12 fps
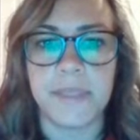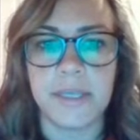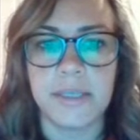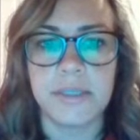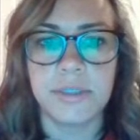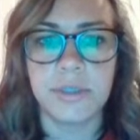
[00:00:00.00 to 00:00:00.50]

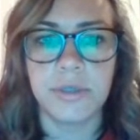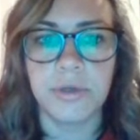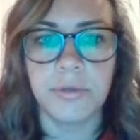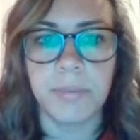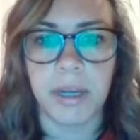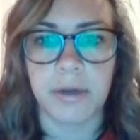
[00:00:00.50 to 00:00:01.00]
these
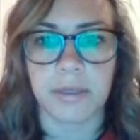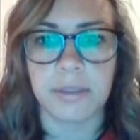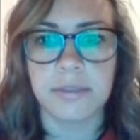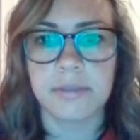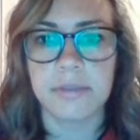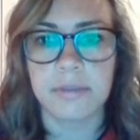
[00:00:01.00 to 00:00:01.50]
two
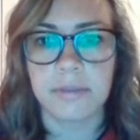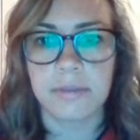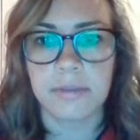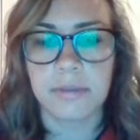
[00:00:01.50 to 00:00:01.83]
parents